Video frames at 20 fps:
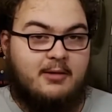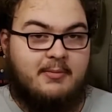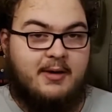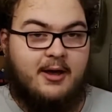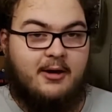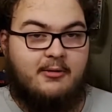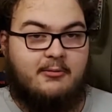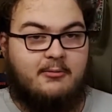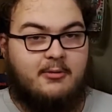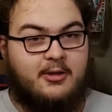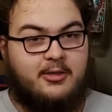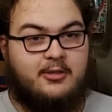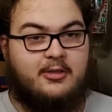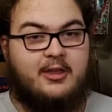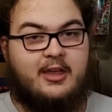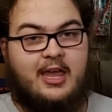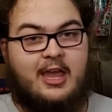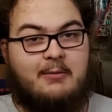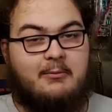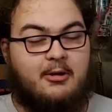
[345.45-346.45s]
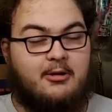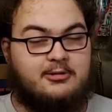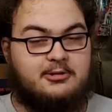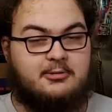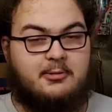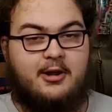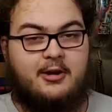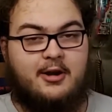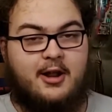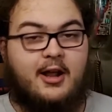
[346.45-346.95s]
about whether the game goes
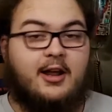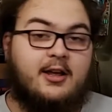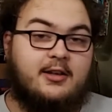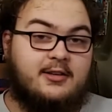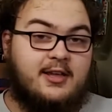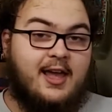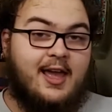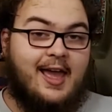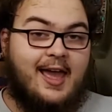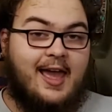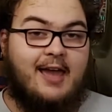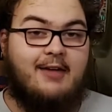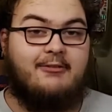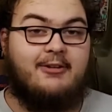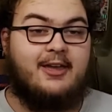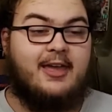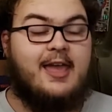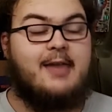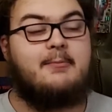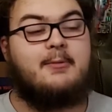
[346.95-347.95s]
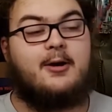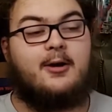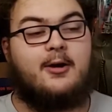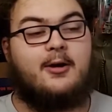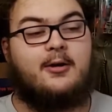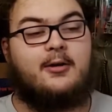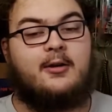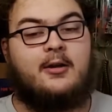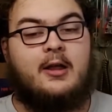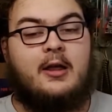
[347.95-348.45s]
away or not, because I have a game
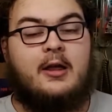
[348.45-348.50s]
card.